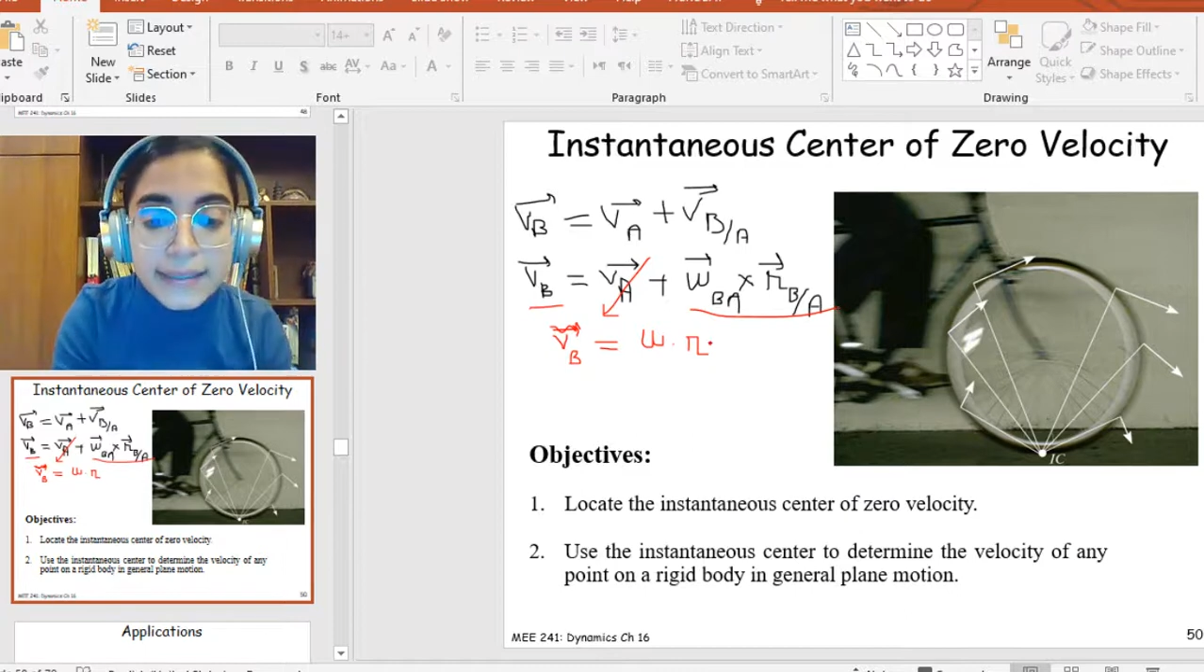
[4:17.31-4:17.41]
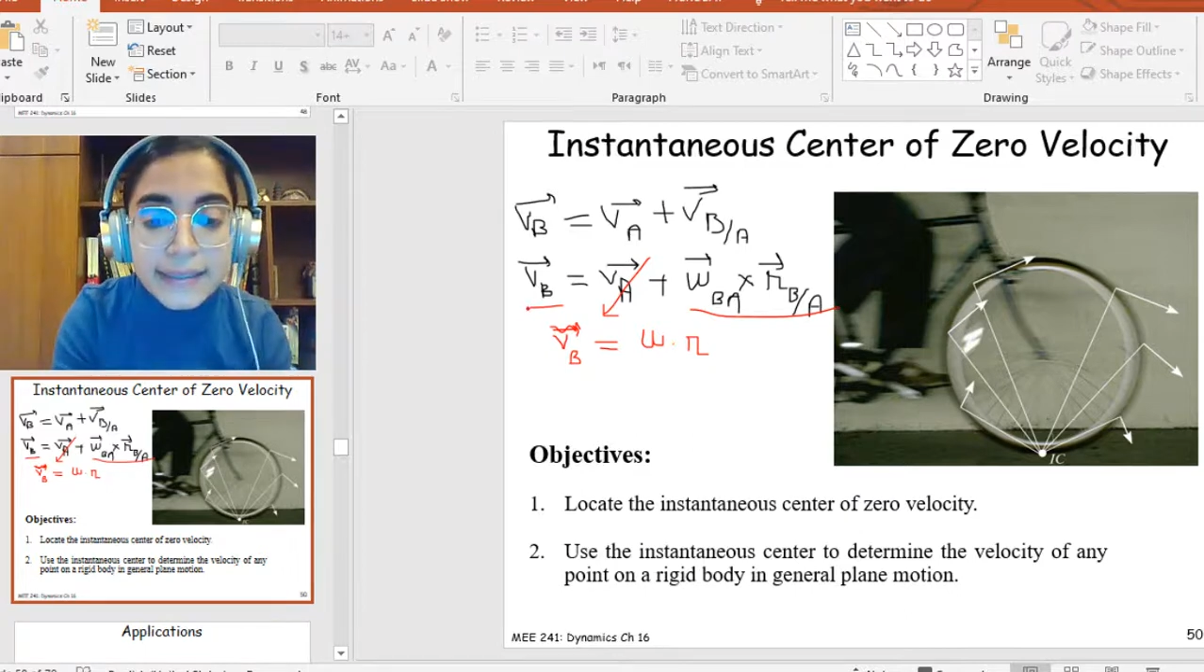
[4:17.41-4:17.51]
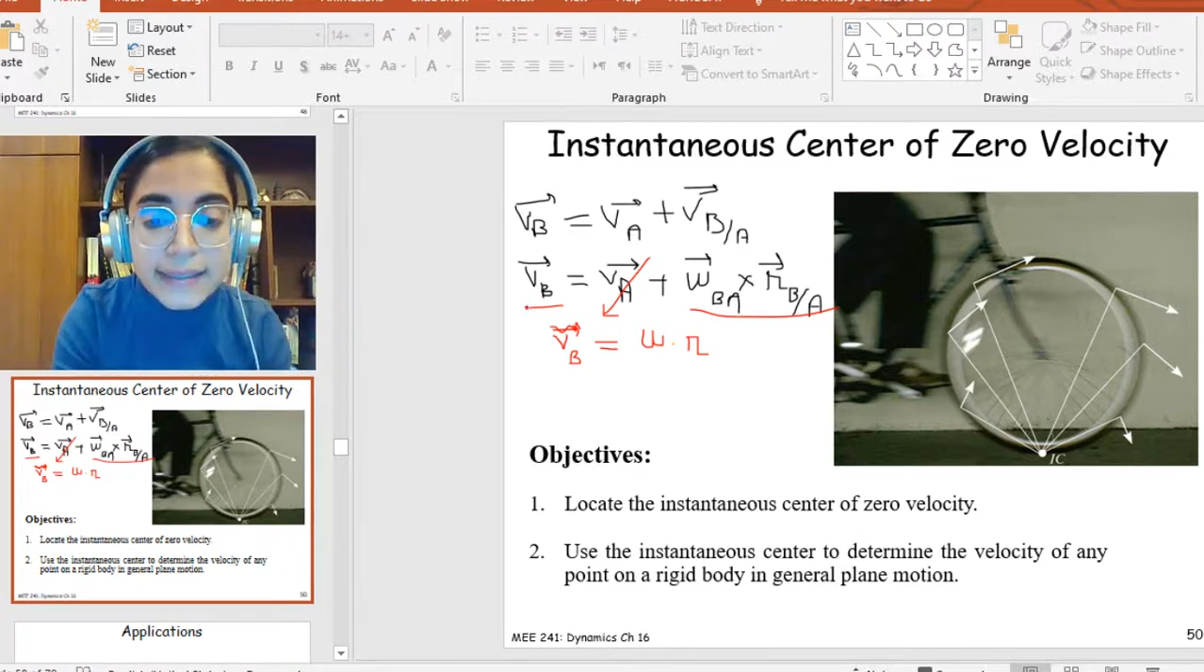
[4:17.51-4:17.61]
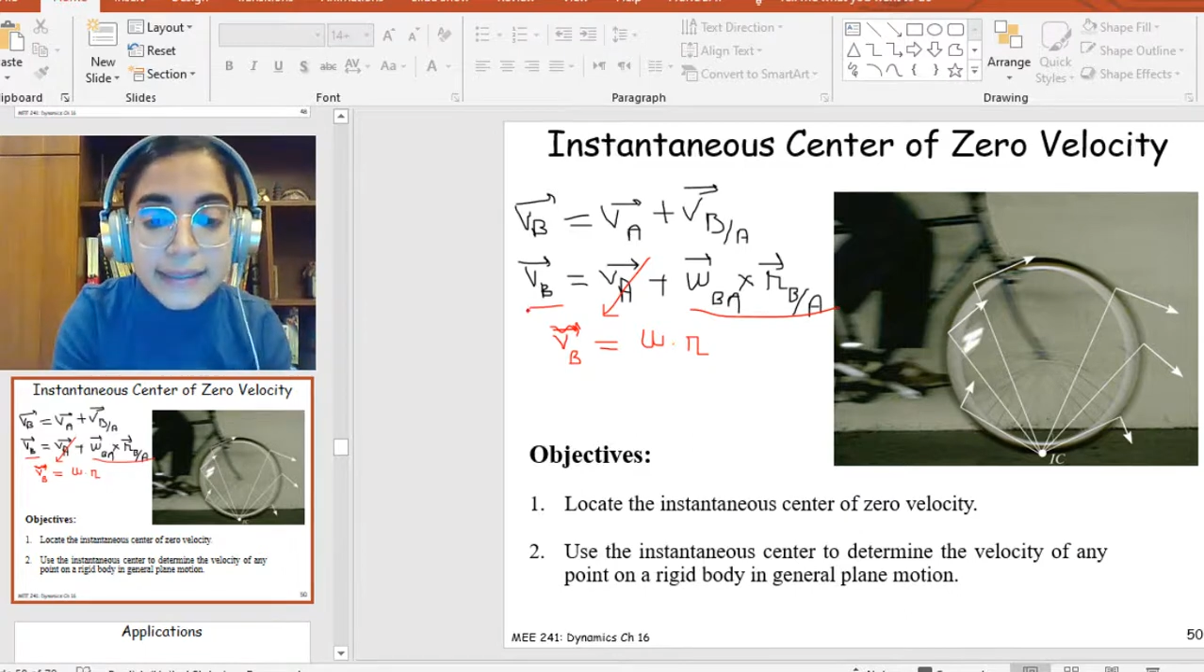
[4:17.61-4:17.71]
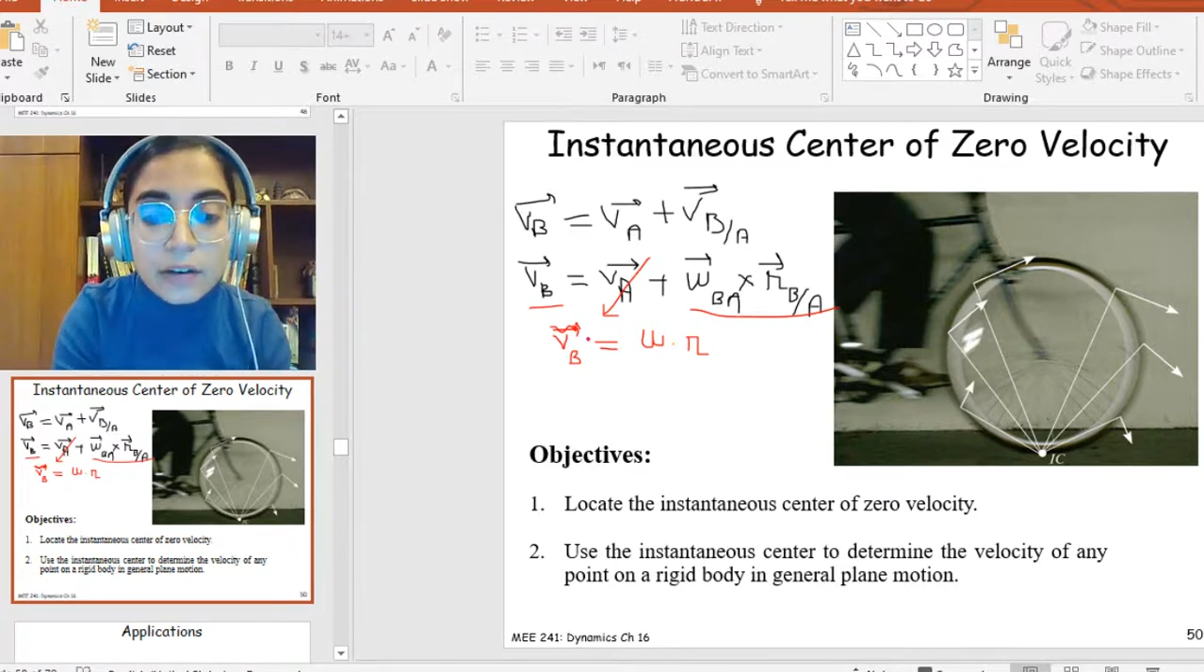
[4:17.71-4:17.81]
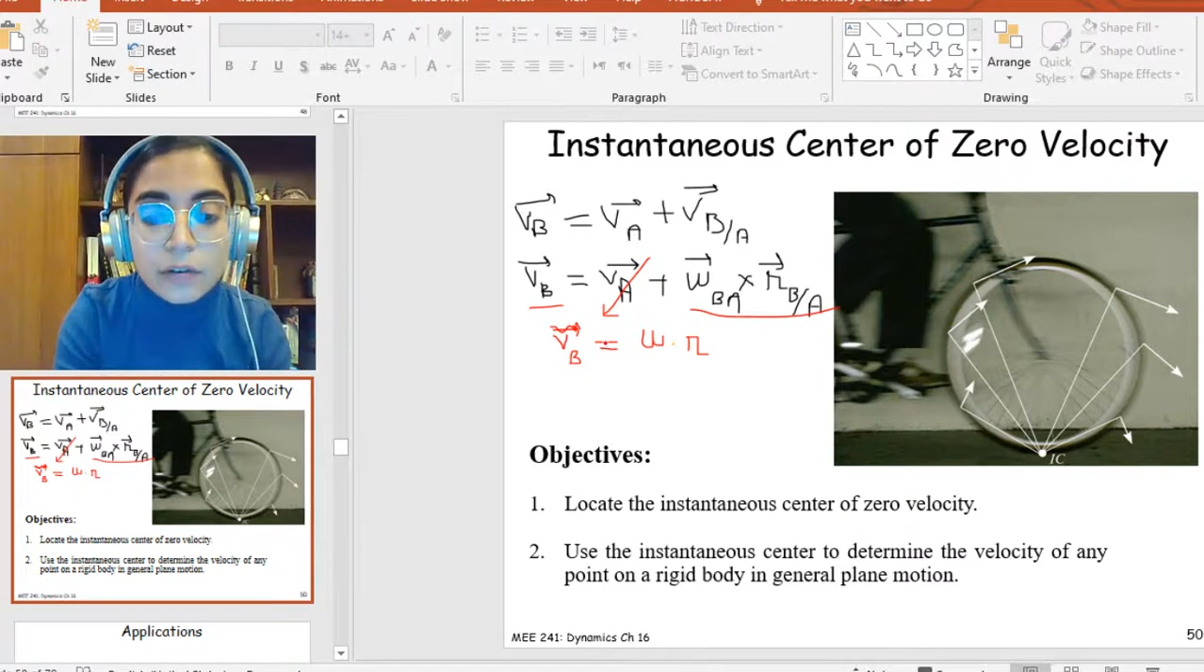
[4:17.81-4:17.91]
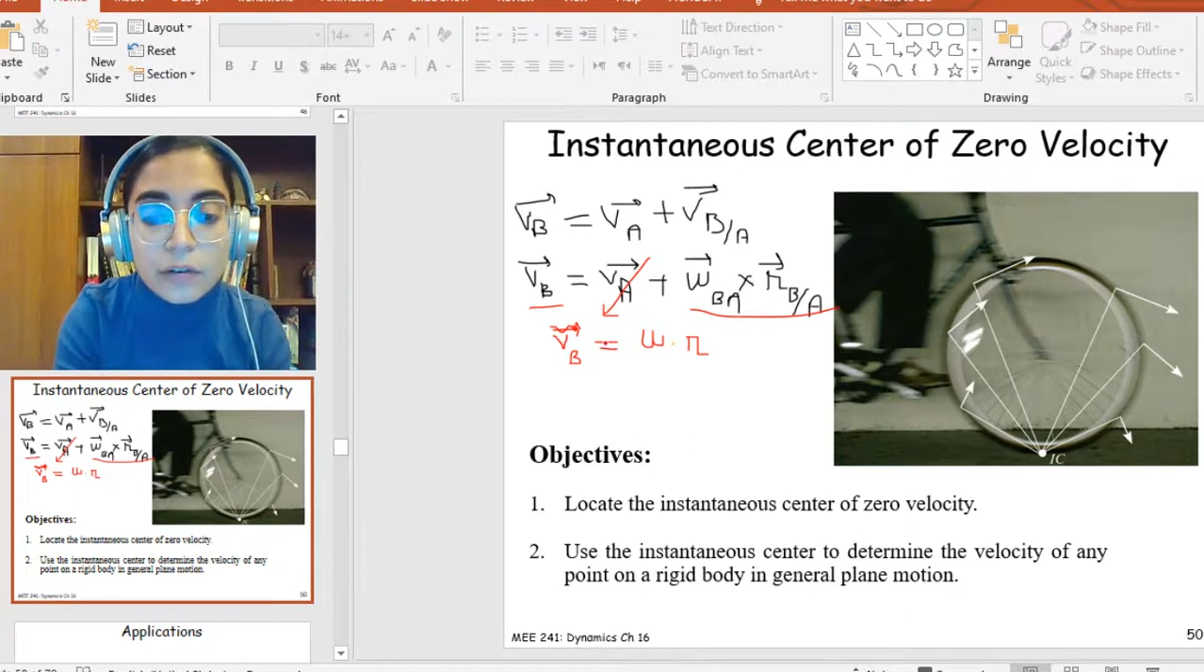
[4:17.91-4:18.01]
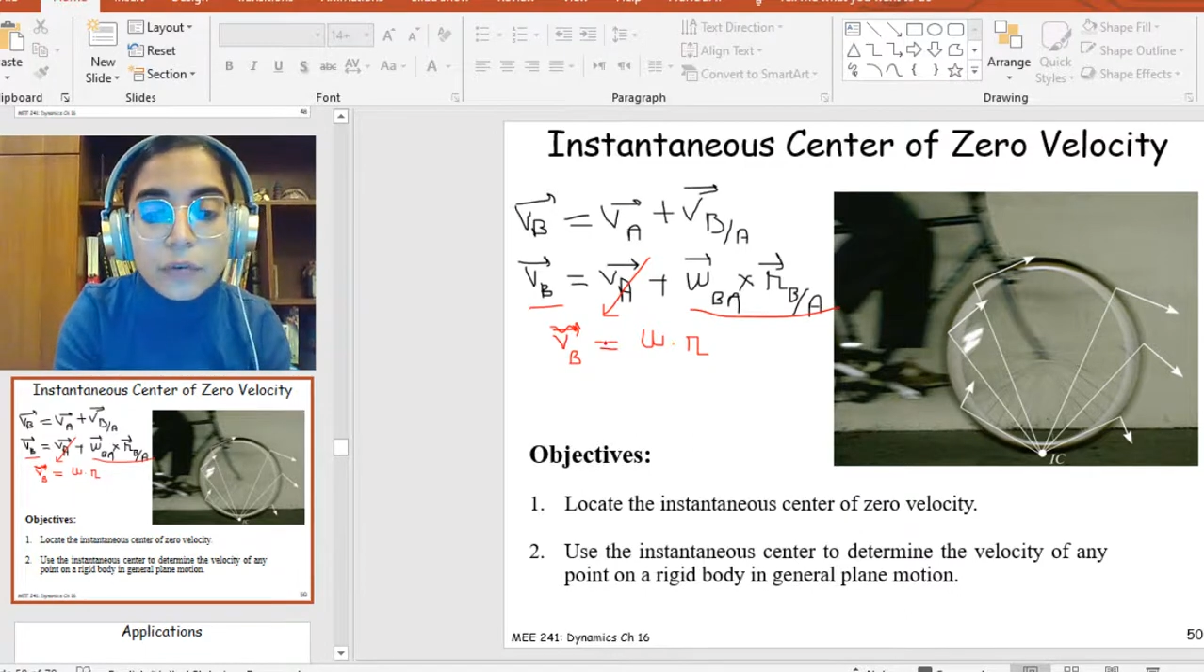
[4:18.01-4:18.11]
in scalar